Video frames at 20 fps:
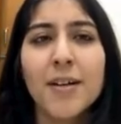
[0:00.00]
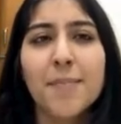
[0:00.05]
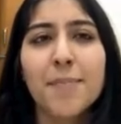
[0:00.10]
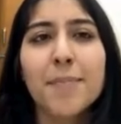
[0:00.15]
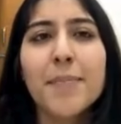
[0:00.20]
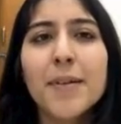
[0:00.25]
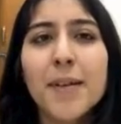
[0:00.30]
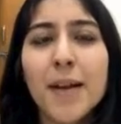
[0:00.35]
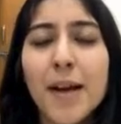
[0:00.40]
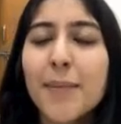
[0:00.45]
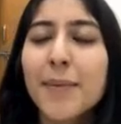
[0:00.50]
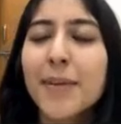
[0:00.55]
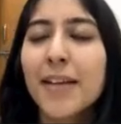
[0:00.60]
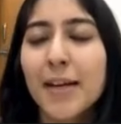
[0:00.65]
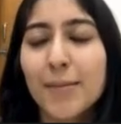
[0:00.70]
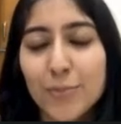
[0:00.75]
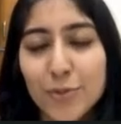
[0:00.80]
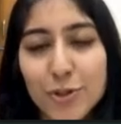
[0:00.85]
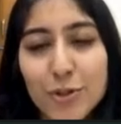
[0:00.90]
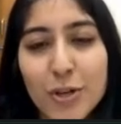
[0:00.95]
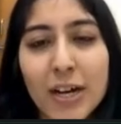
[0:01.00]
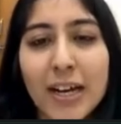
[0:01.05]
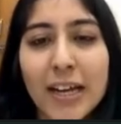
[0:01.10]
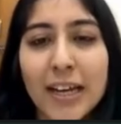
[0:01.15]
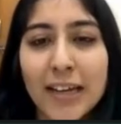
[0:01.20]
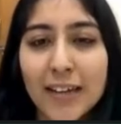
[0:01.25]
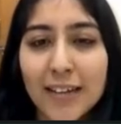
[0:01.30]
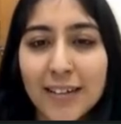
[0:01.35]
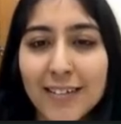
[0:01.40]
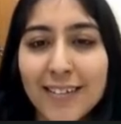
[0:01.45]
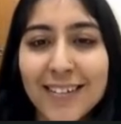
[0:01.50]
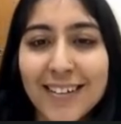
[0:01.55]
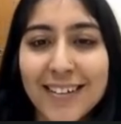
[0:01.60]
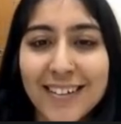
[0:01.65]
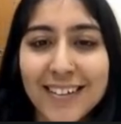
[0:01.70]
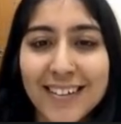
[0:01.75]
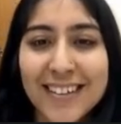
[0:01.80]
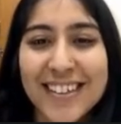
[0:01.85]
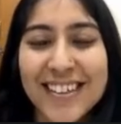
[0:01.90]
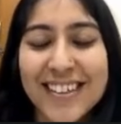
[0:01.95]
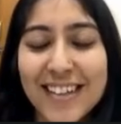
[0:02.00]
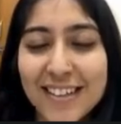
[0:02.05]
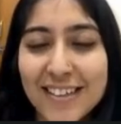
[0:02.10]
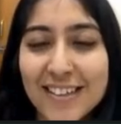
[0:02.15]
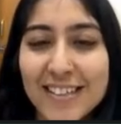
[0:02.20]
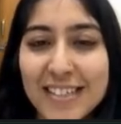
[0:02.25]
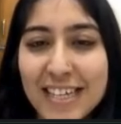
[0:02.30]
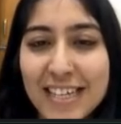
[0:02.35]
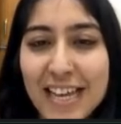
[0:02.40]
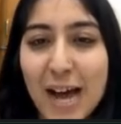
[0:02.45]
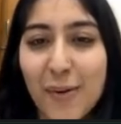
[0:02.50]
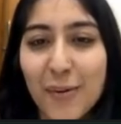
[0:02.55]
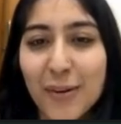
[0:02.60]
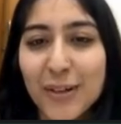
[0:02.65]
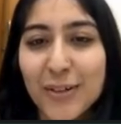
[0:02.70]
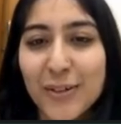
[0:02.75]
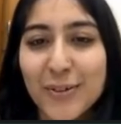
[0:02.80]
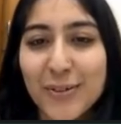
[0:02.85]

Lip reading: But I mean, I'm trying. Let's see how it